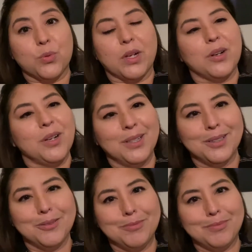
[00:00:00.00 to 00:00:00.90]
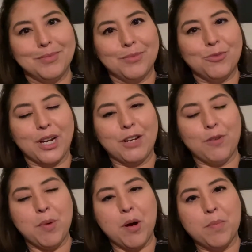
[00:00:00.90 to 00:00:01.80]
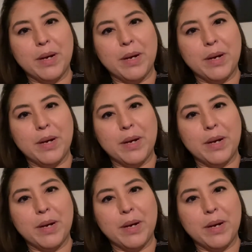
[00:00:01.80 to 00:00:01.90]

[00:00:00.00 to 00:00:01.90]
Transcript: we're working from home. But